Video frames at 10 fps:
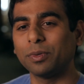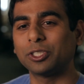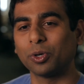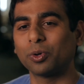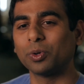be
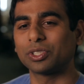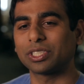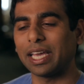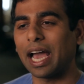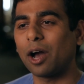so cool to
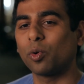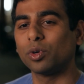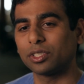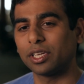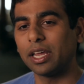see how
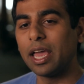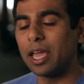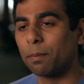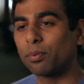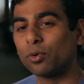Quizlet
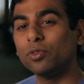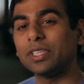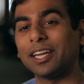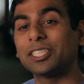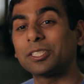improves,
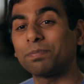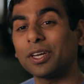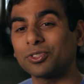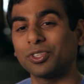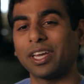and
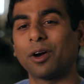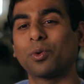especially how